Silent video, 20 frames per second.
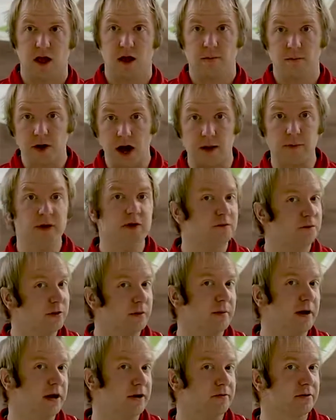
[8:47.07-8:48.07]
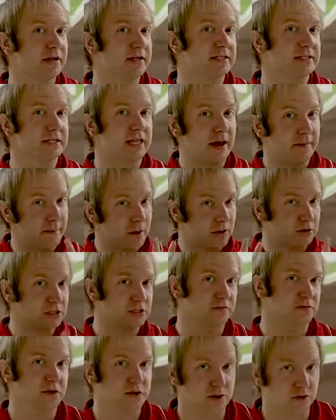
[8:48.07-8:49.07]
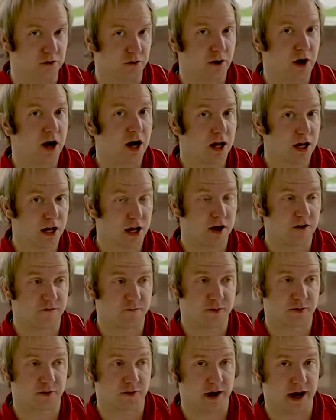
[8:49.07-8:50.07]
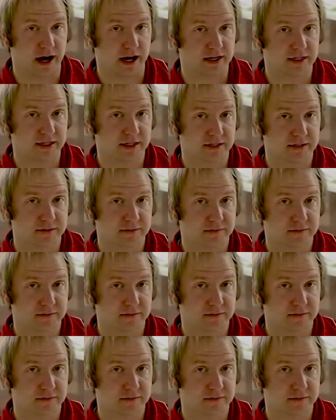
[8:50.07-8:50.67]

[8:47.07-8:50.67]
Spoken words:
Probably for the main reason that most of you love parades.